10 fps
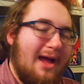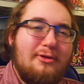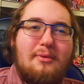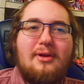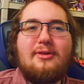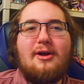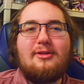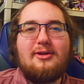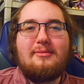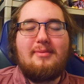do want to talk a
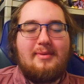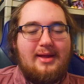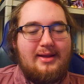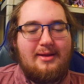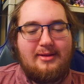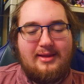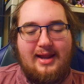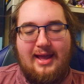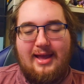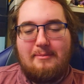little bit
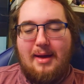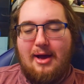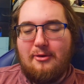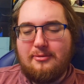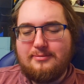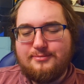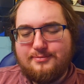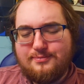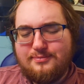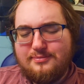today about
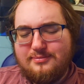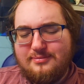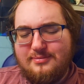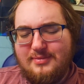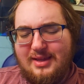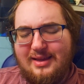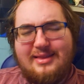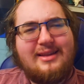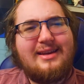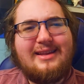
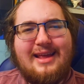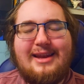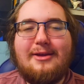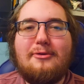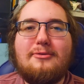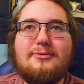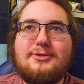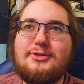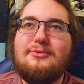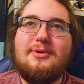the Nintendo
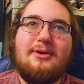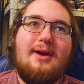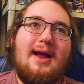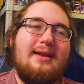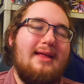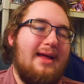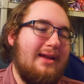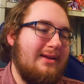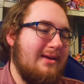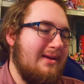June Direct
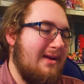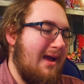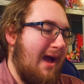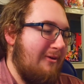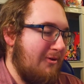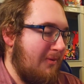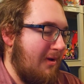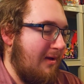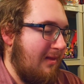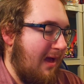that everyone
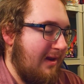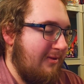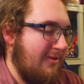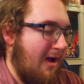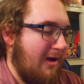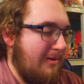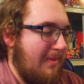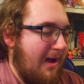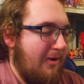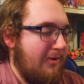online is talking
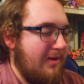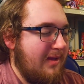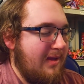about,